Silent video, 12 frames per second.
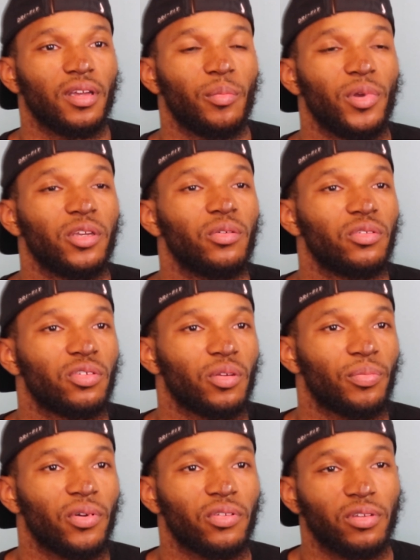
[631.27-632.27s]
and make you into
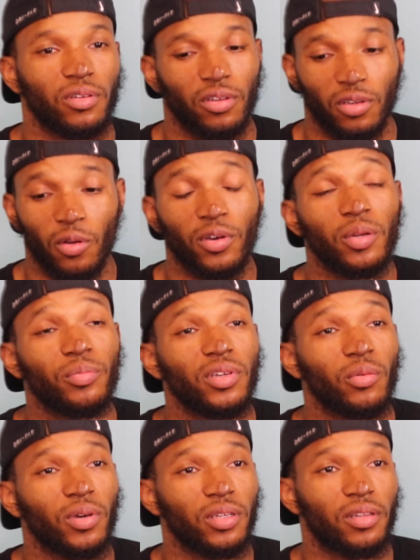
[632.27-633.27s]
the person you're going to
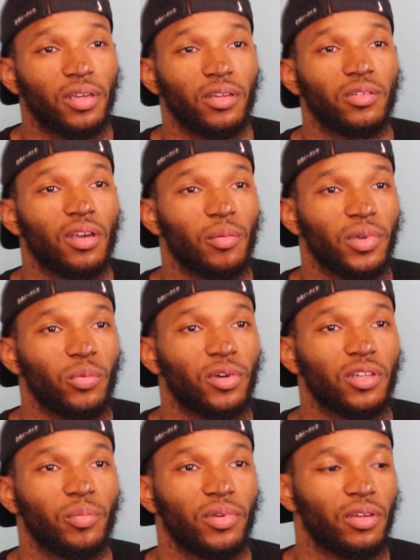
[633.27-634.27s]
be one day,
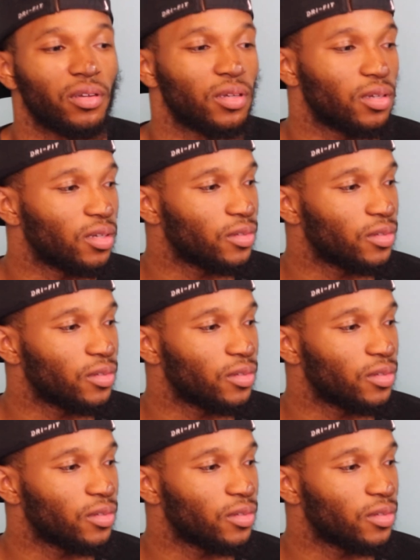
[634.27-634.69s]
whether it be a